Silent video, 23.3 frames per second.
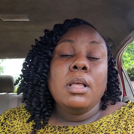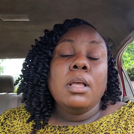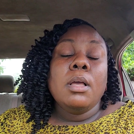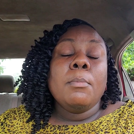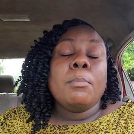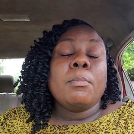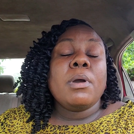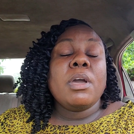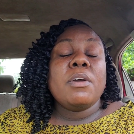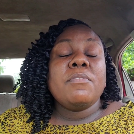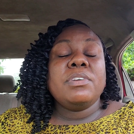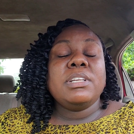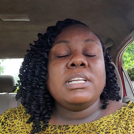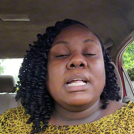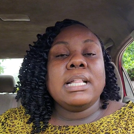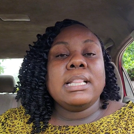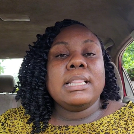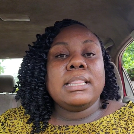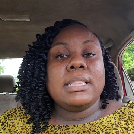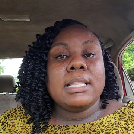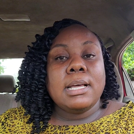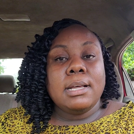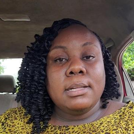But even at
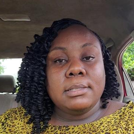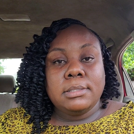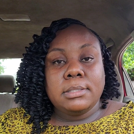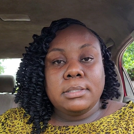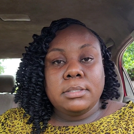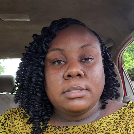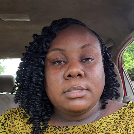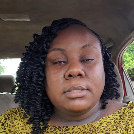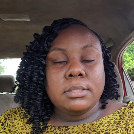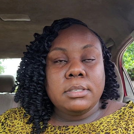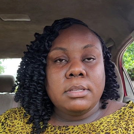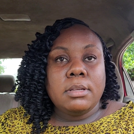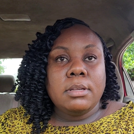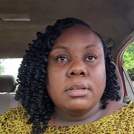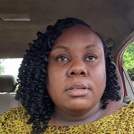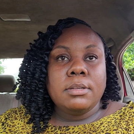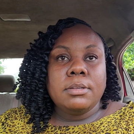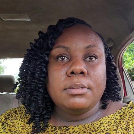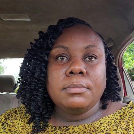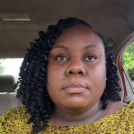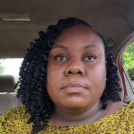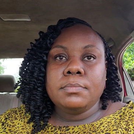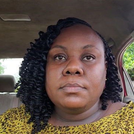that,
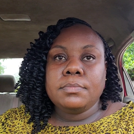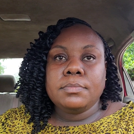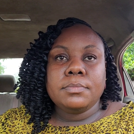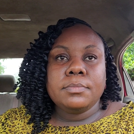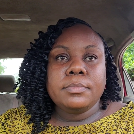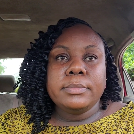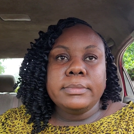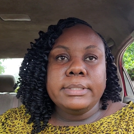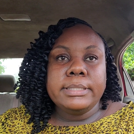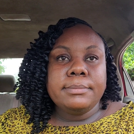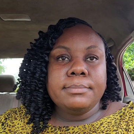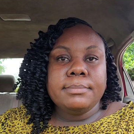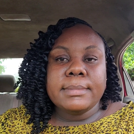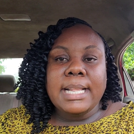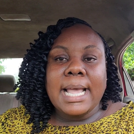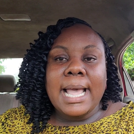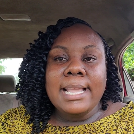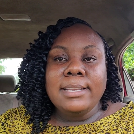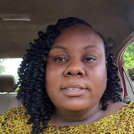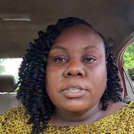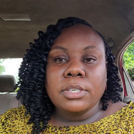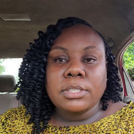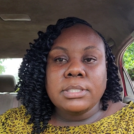I
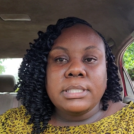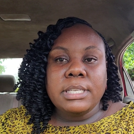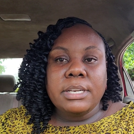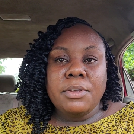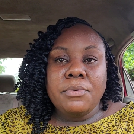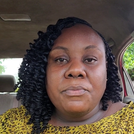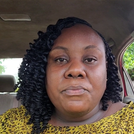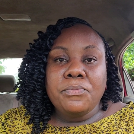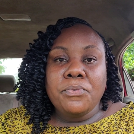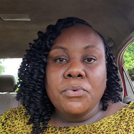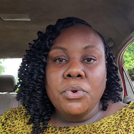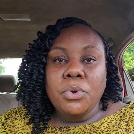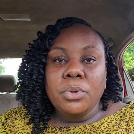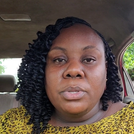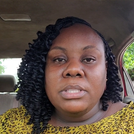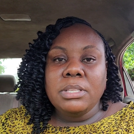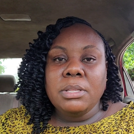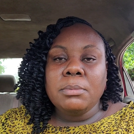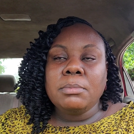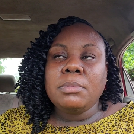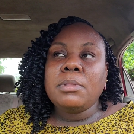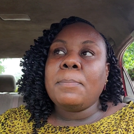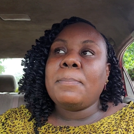just didn't follow the
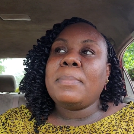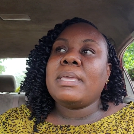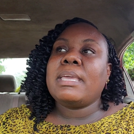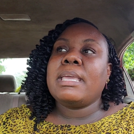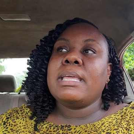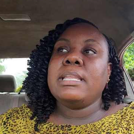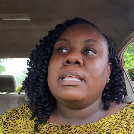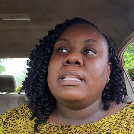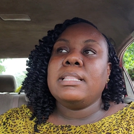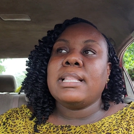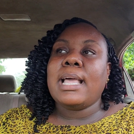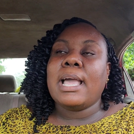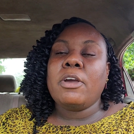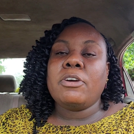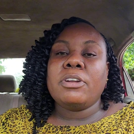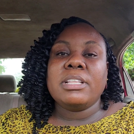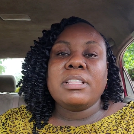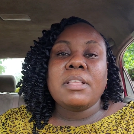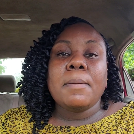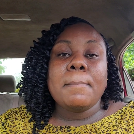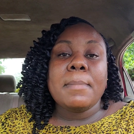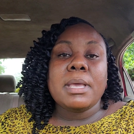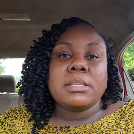beginning. I already
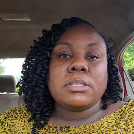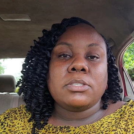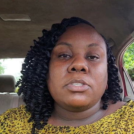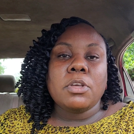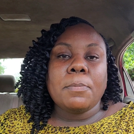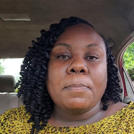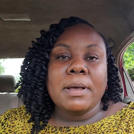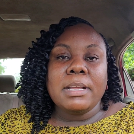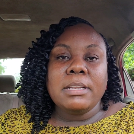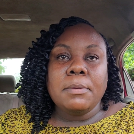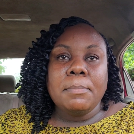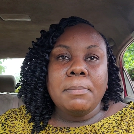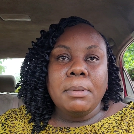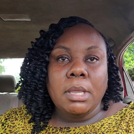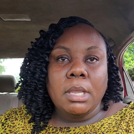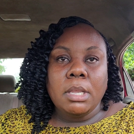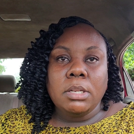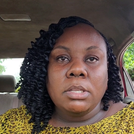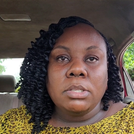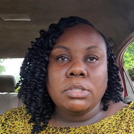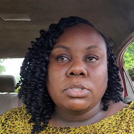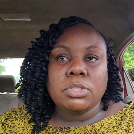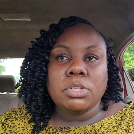messed up at the
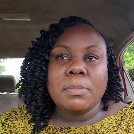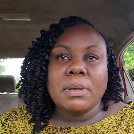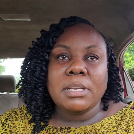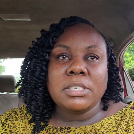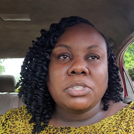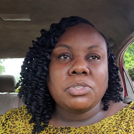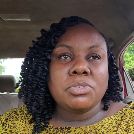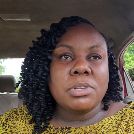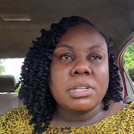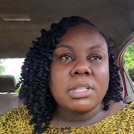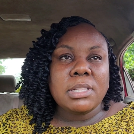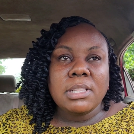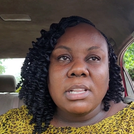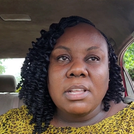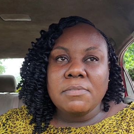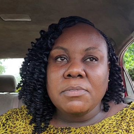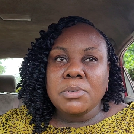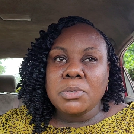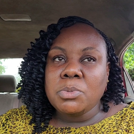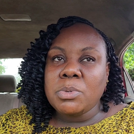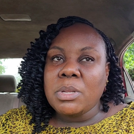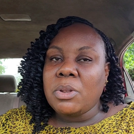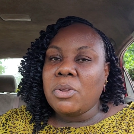beginning, so my strength level
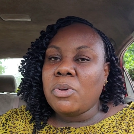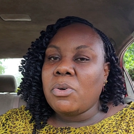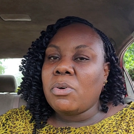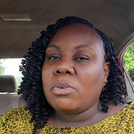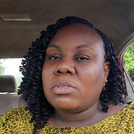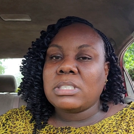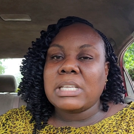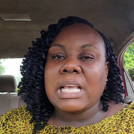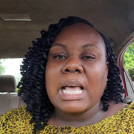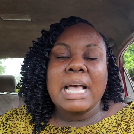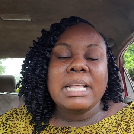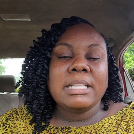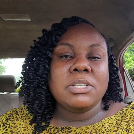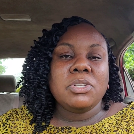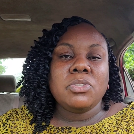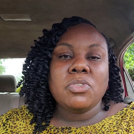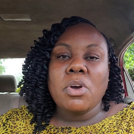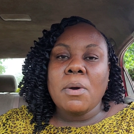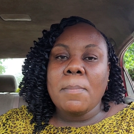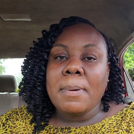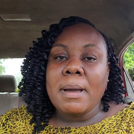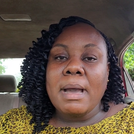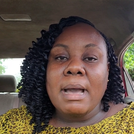were not adding
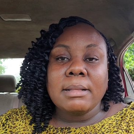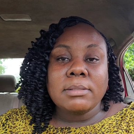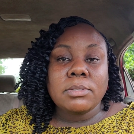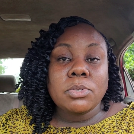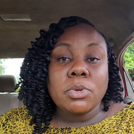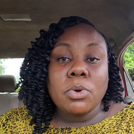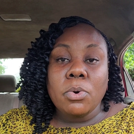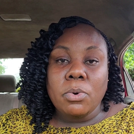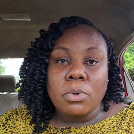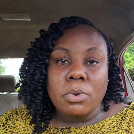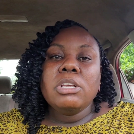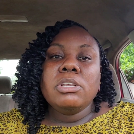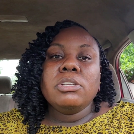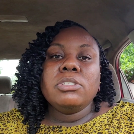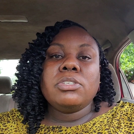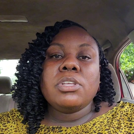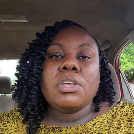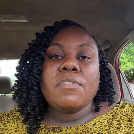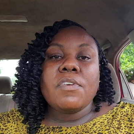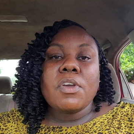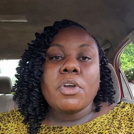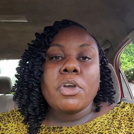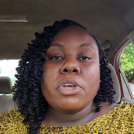up at all. So
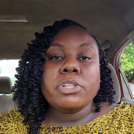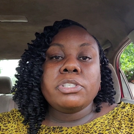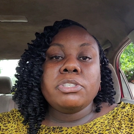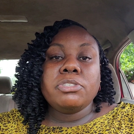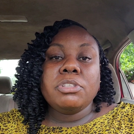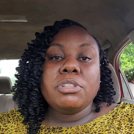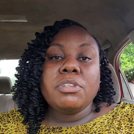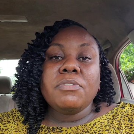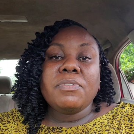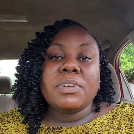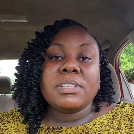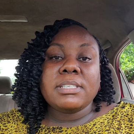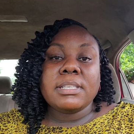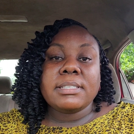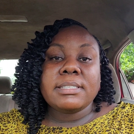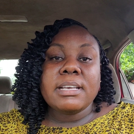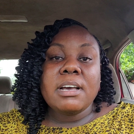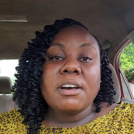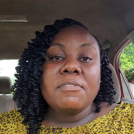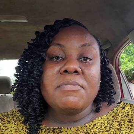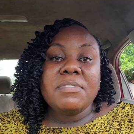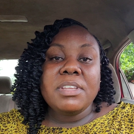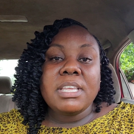if you're going to do the
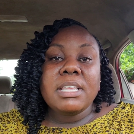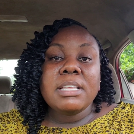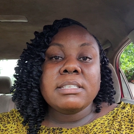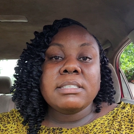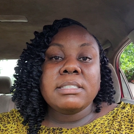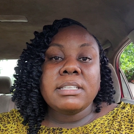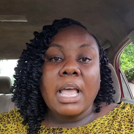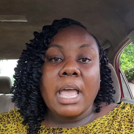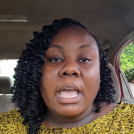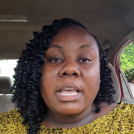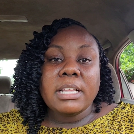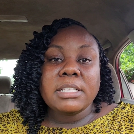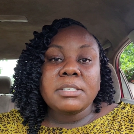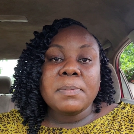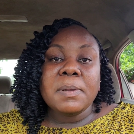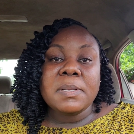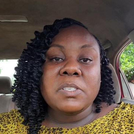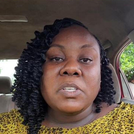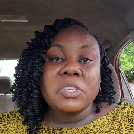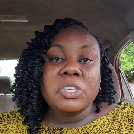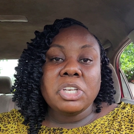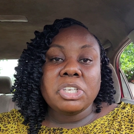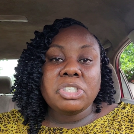Versatile Vicky's diet, my
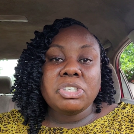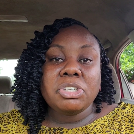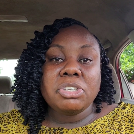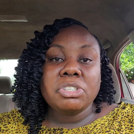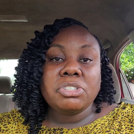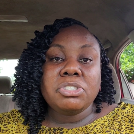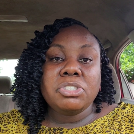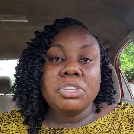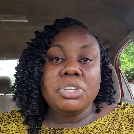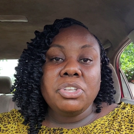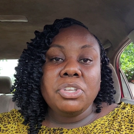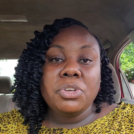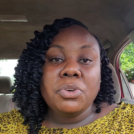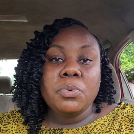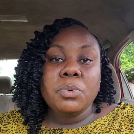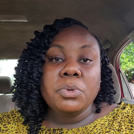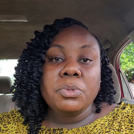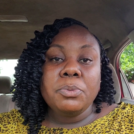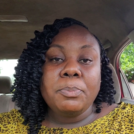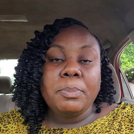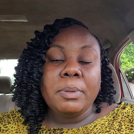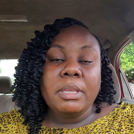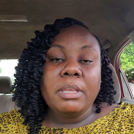suggestion to you
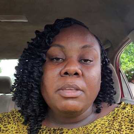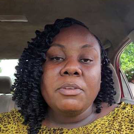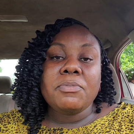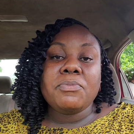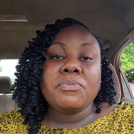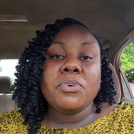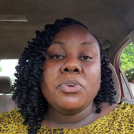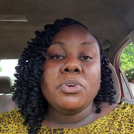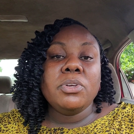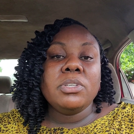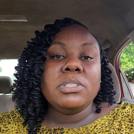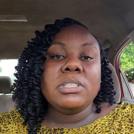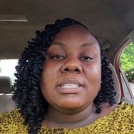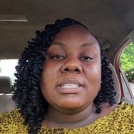would be follow the